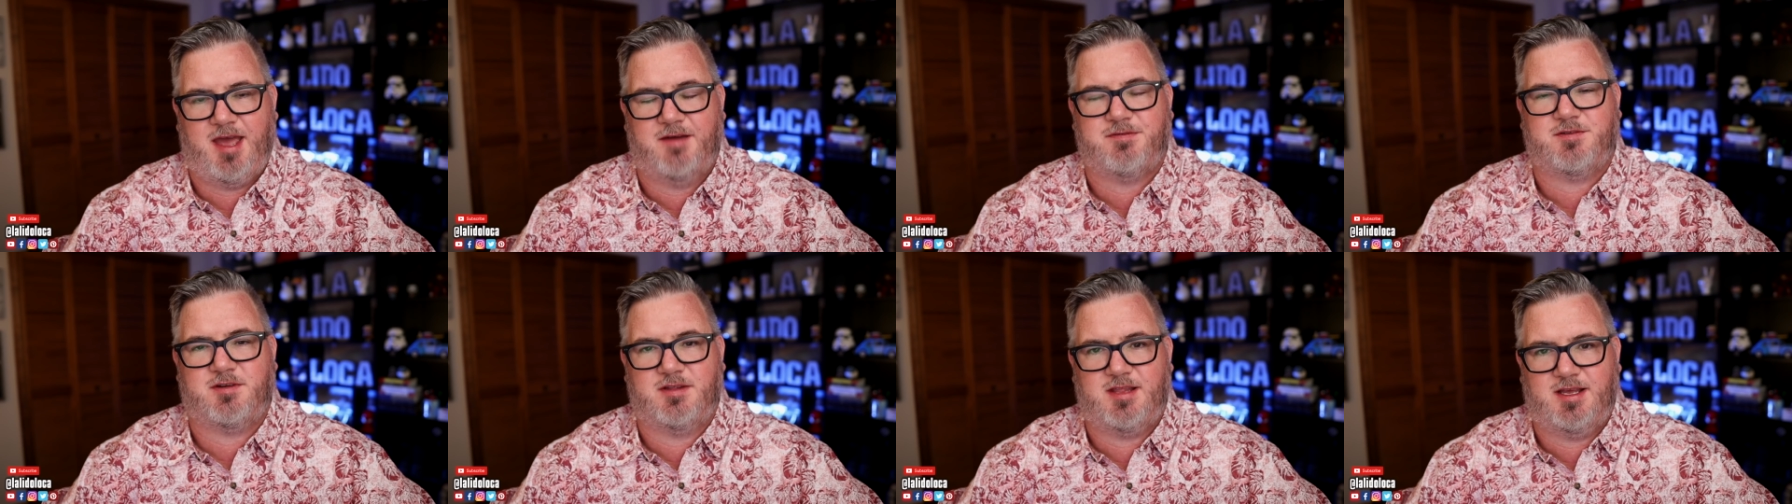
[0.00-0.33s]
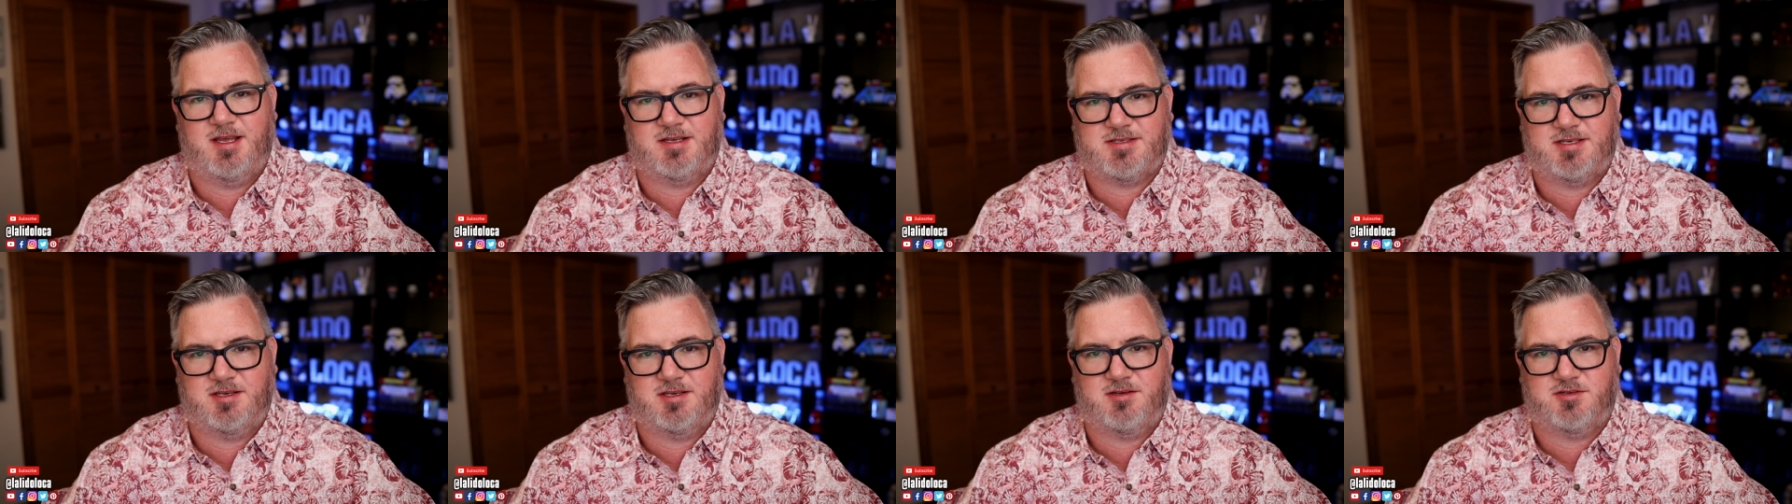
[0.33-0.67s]
after
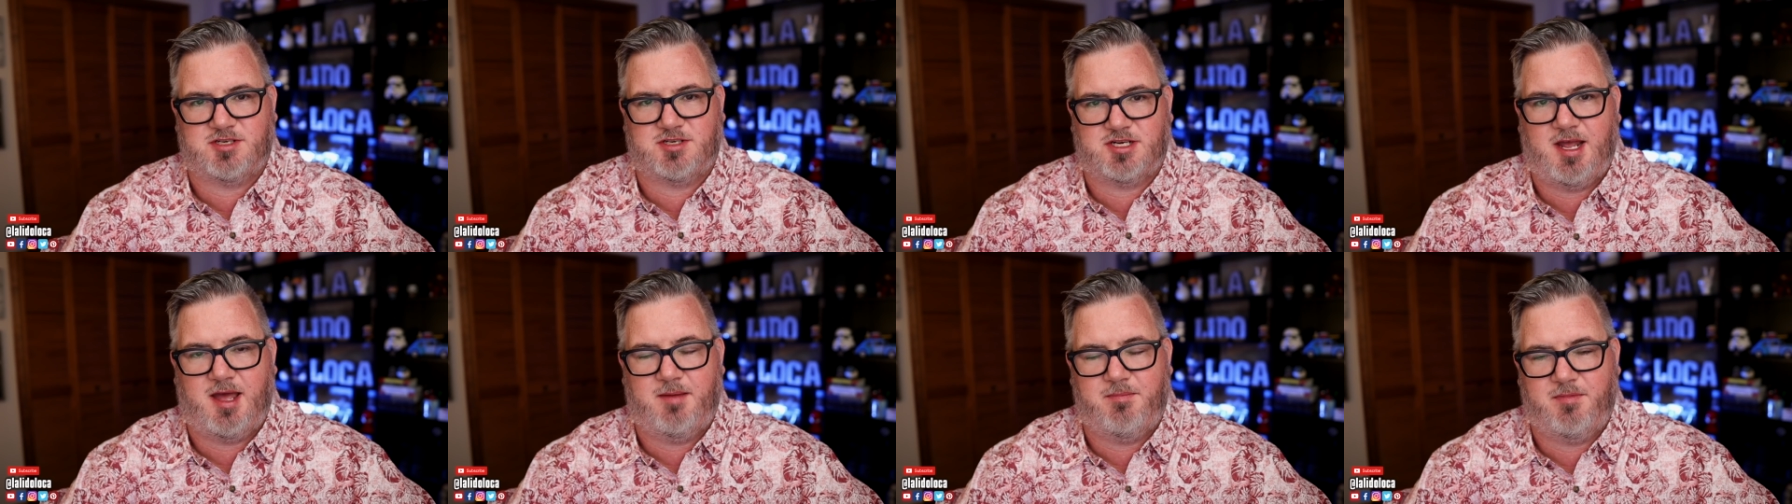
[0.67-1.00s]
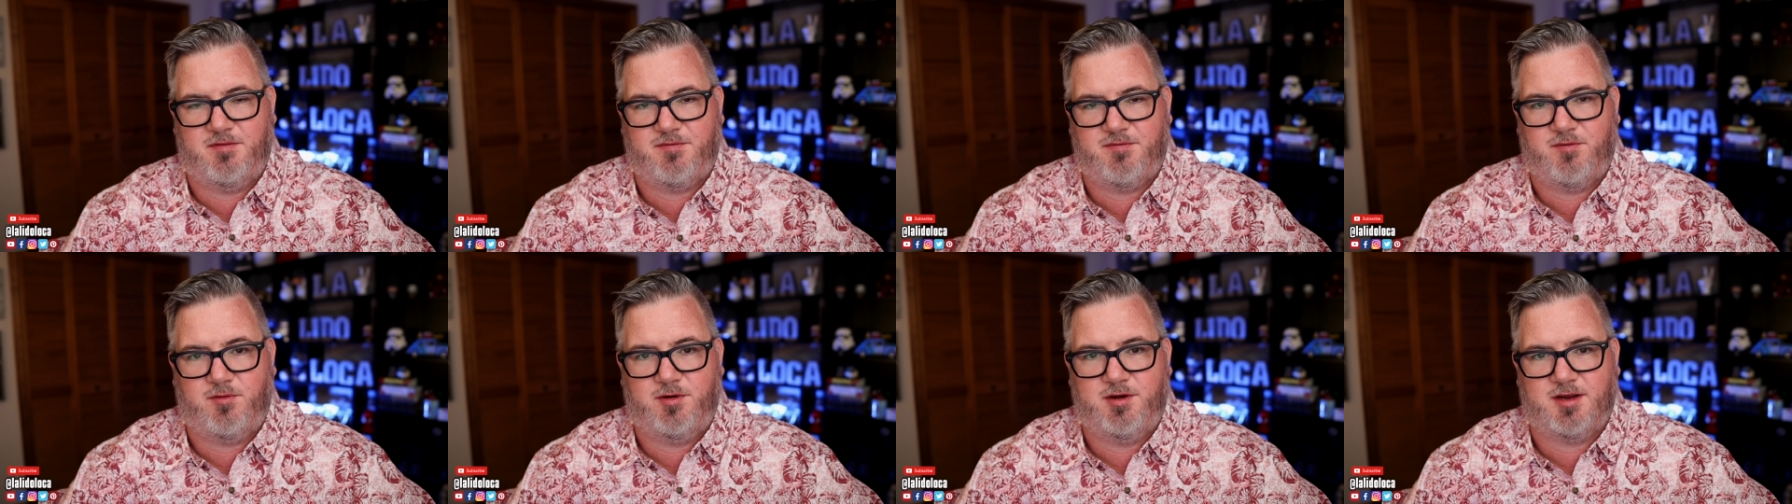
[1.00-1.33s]
that single shot
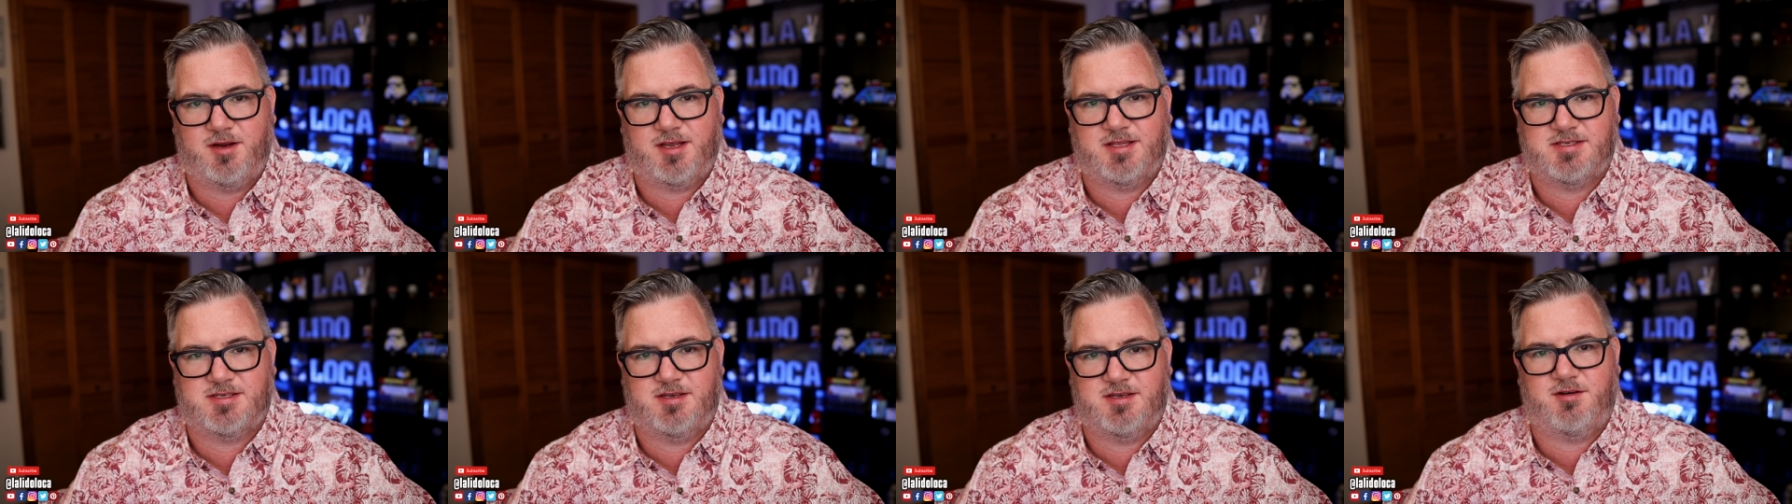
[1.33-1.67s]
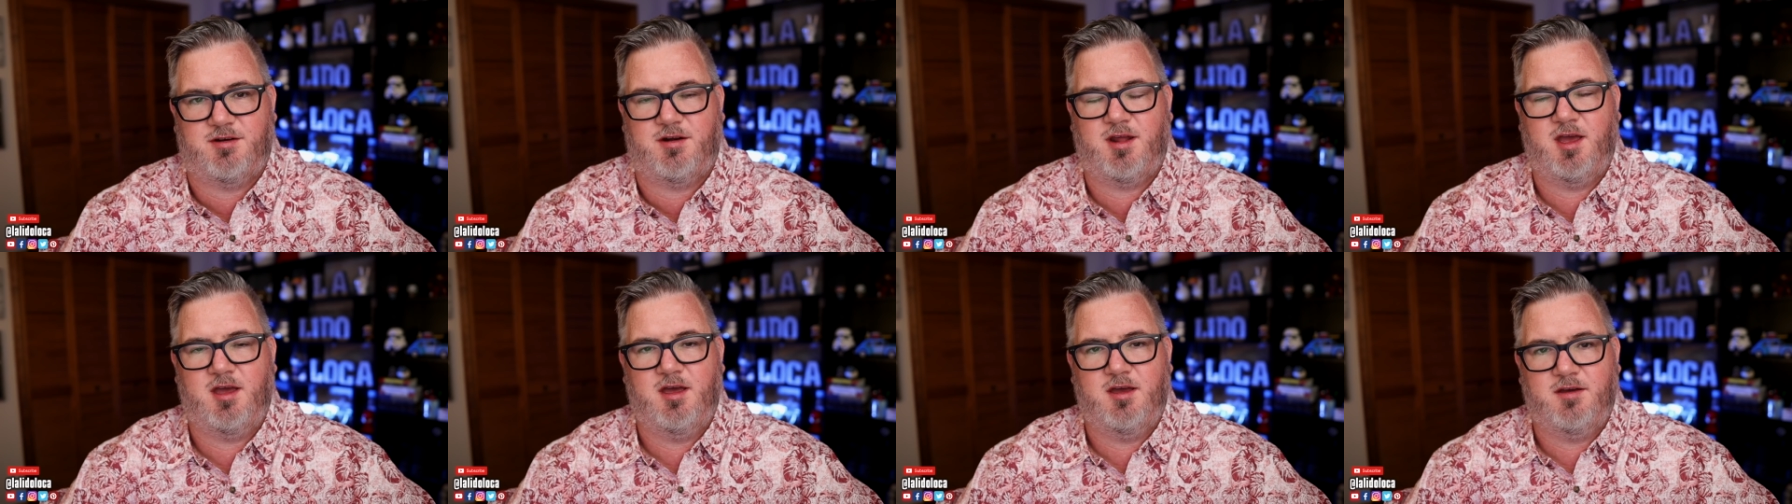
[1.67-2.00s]
before you're
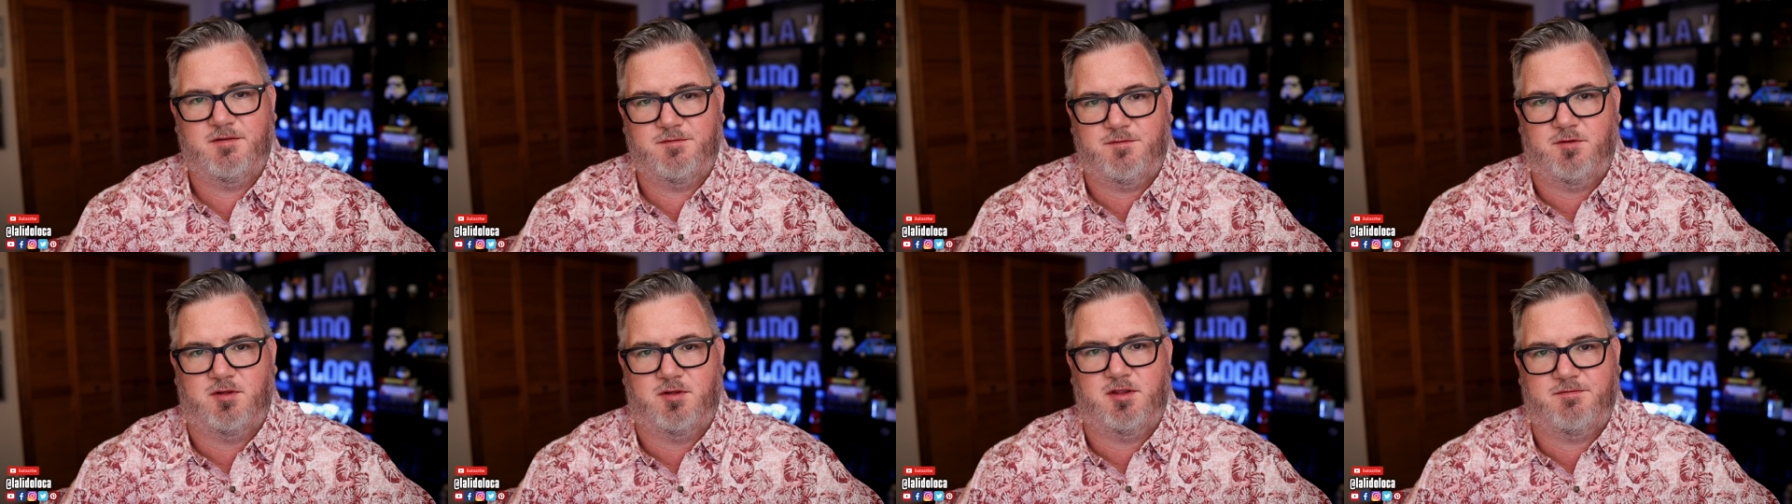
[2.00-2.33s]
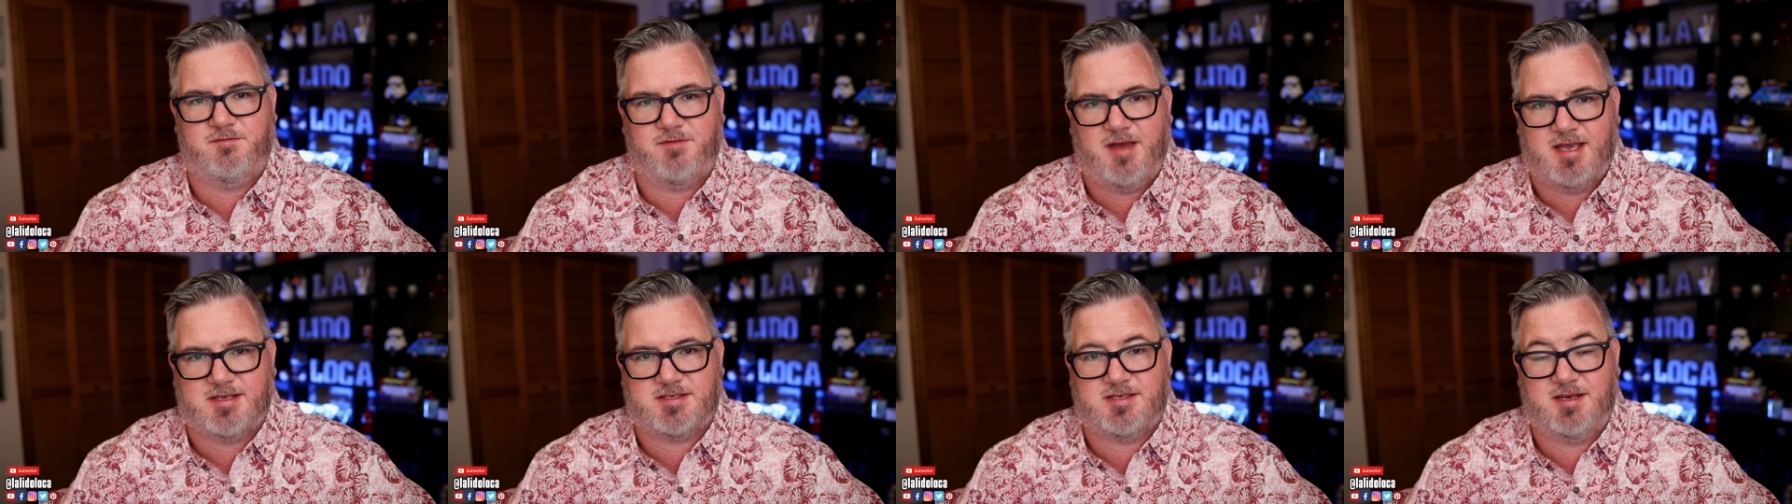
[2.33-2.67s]
considered
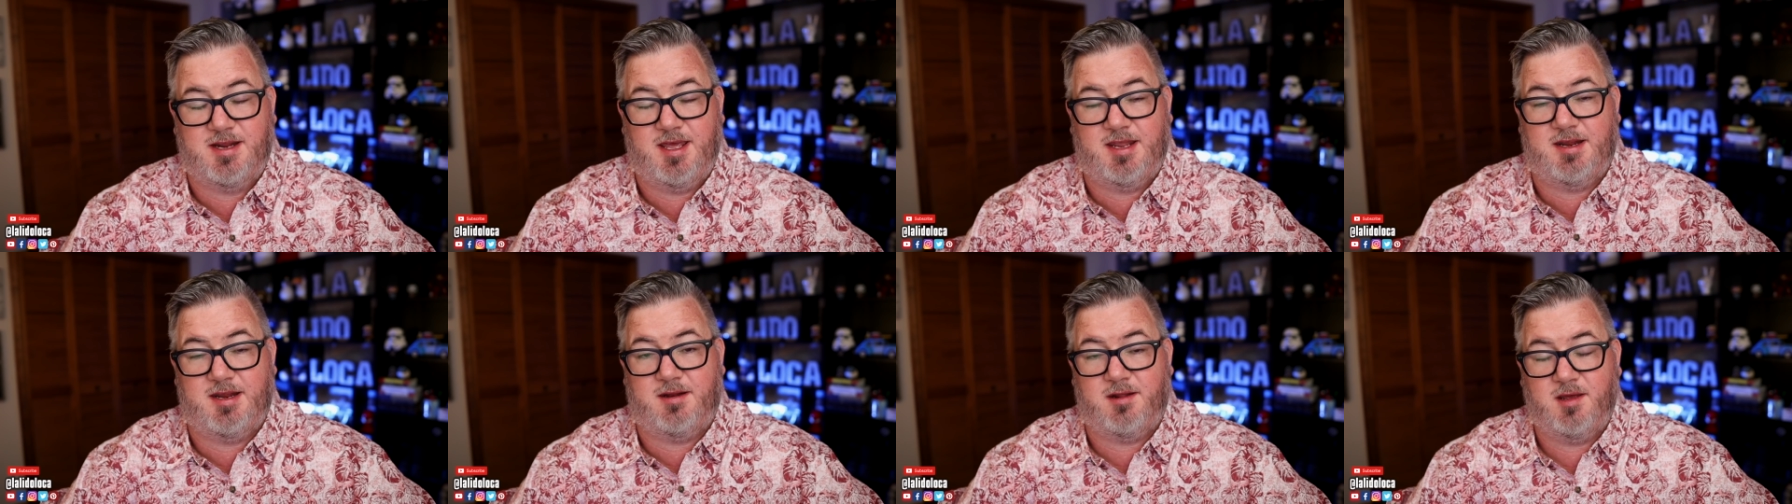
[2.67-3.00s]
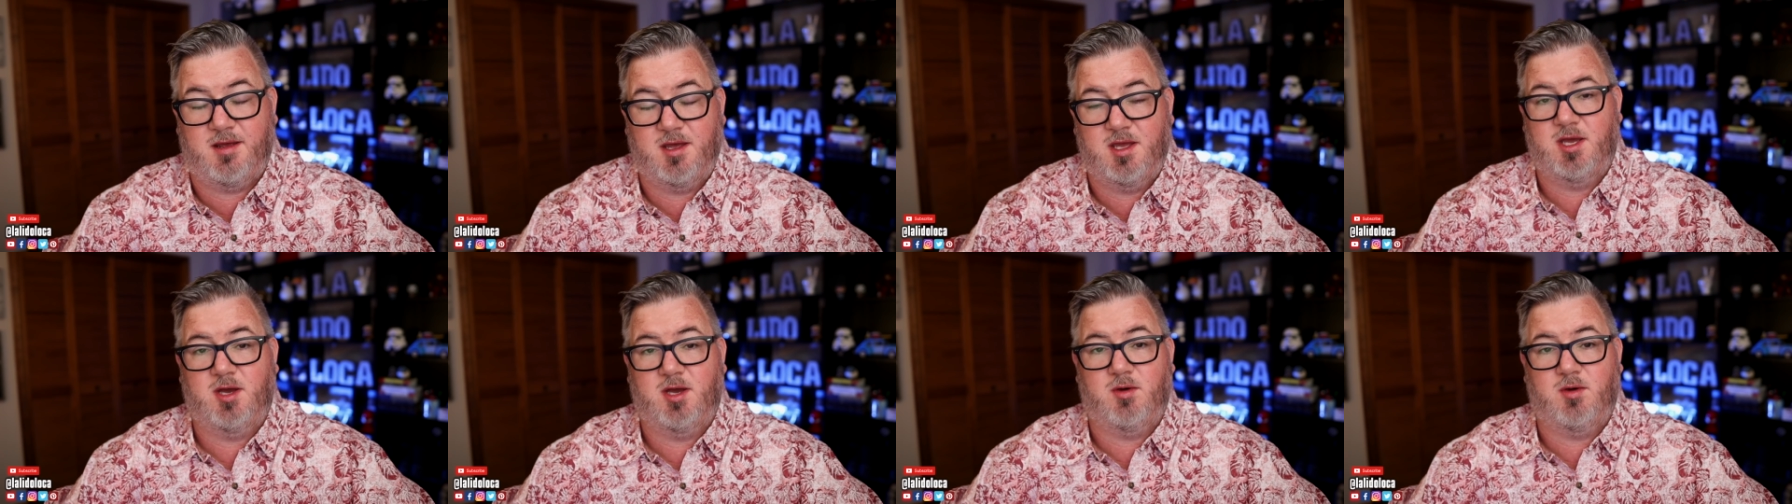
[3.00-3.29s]
fully vaccinated.